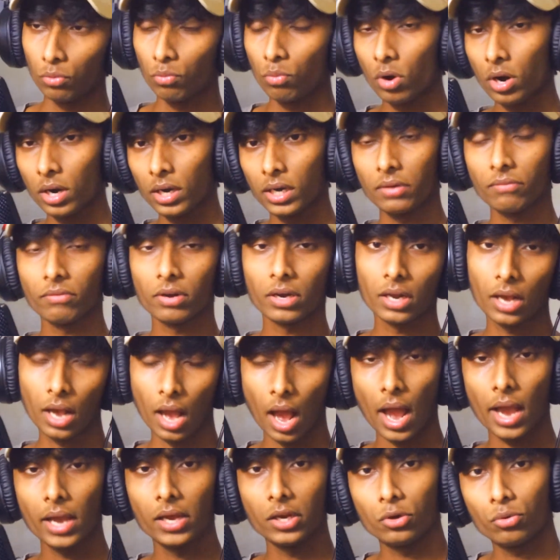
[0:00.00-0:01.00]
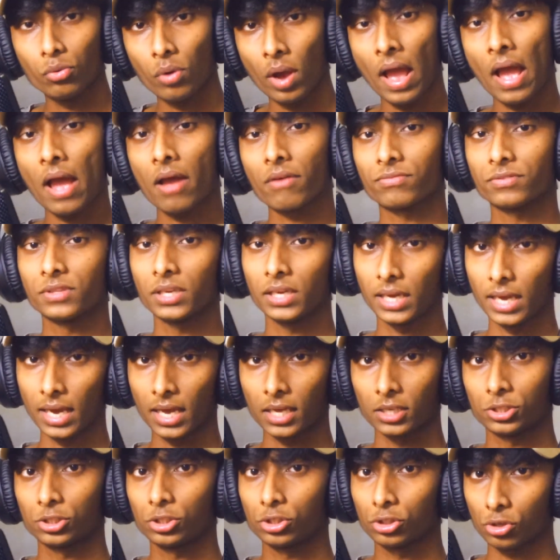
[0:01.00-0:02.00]
you weren't even kind to half the
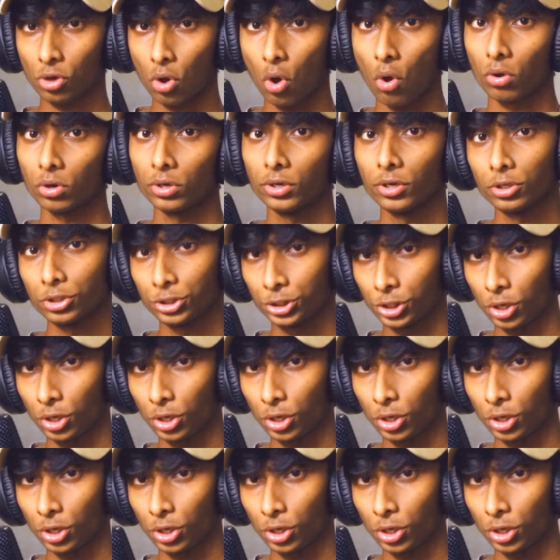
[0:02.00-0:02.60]
guests on your